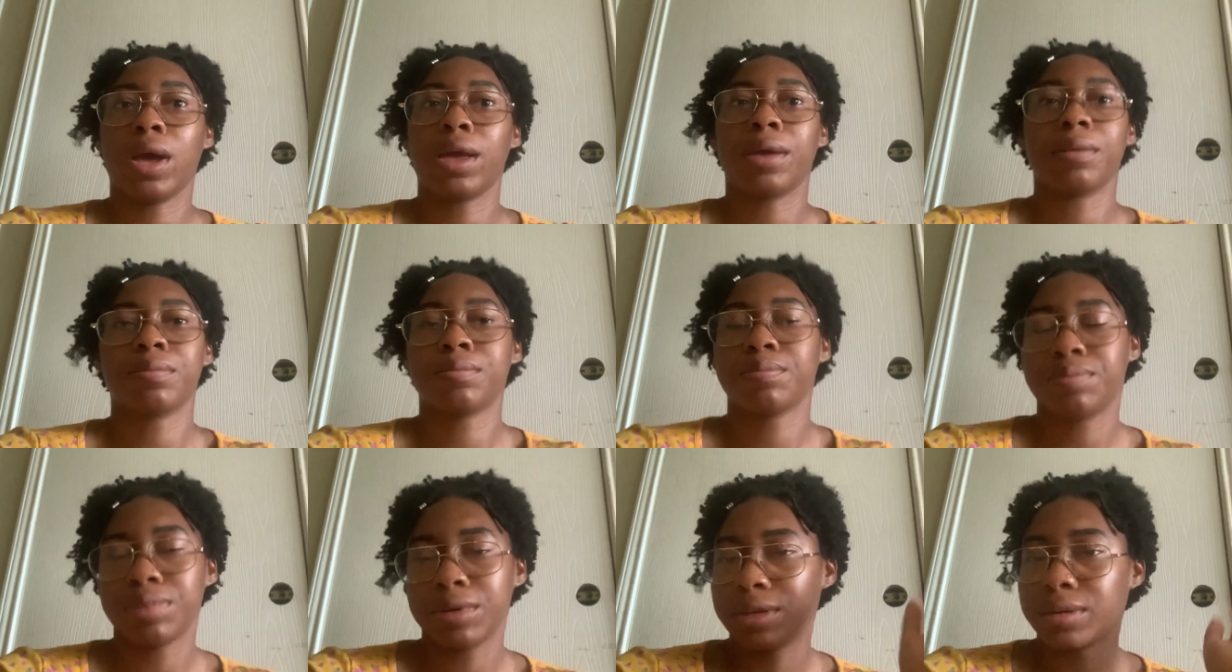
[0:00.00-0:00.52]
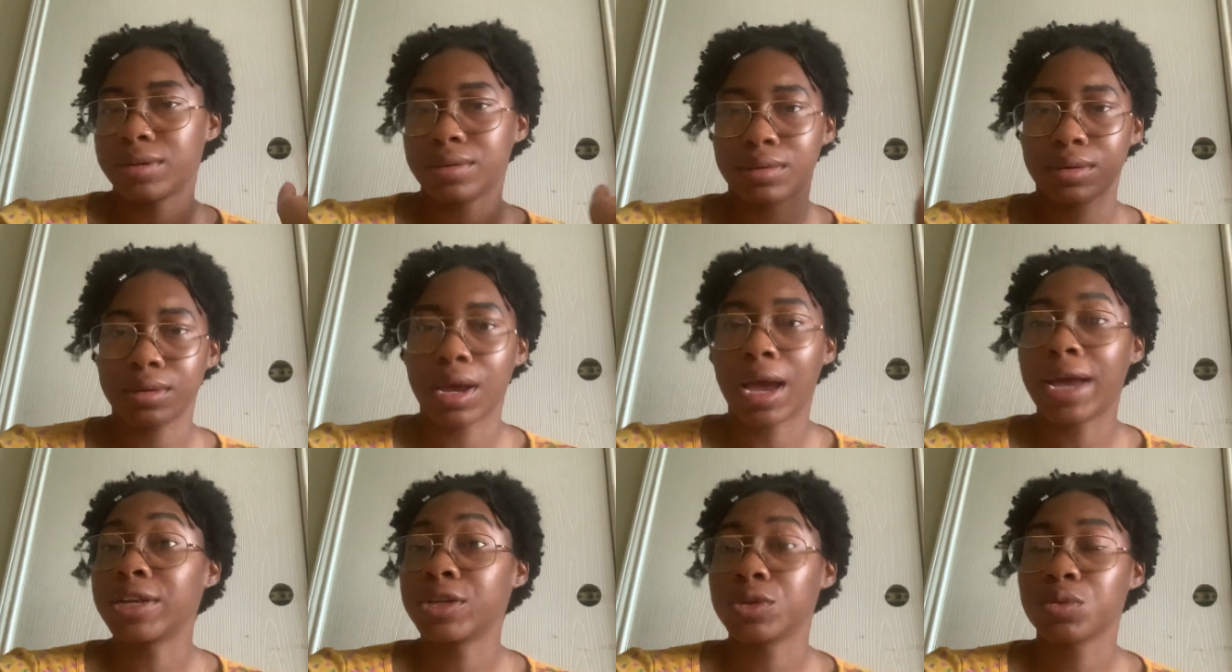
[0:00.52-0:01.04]
I But
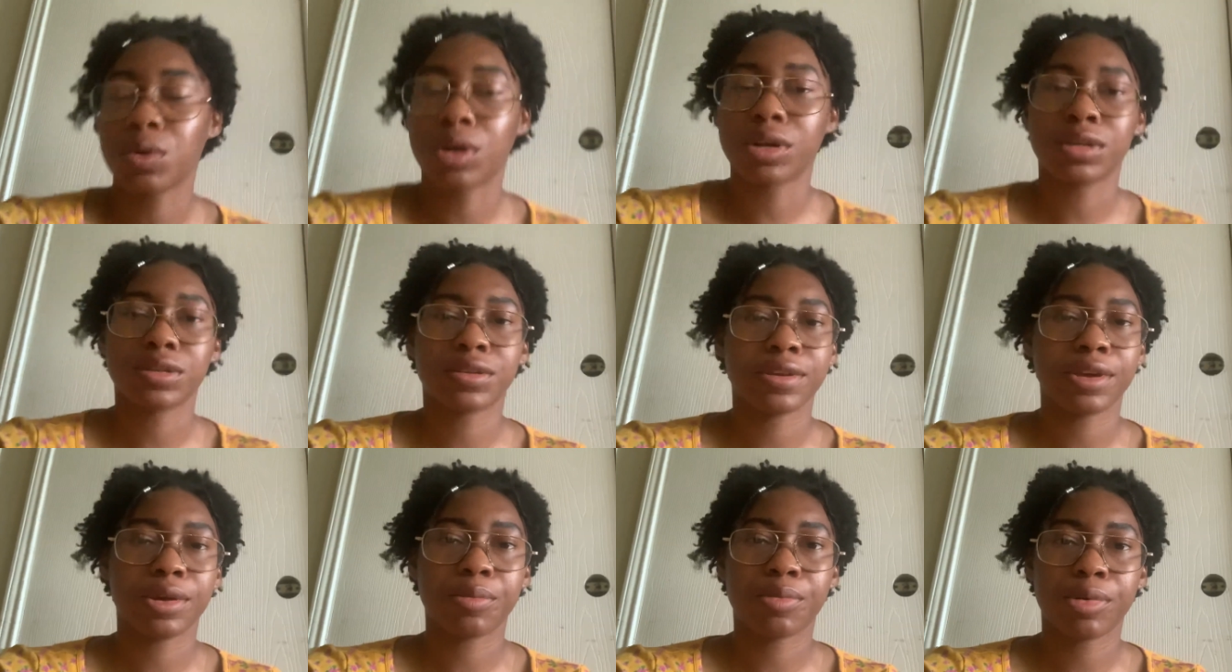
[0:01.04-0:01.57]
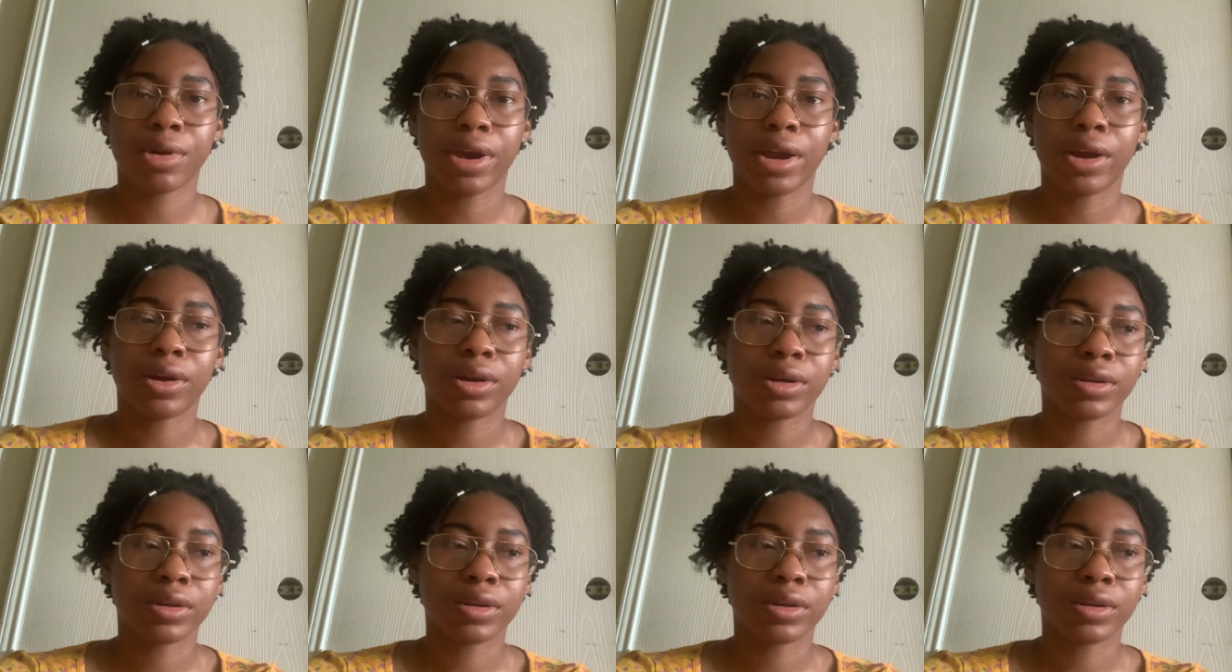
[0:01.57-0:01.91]
I just wanted to say a prayer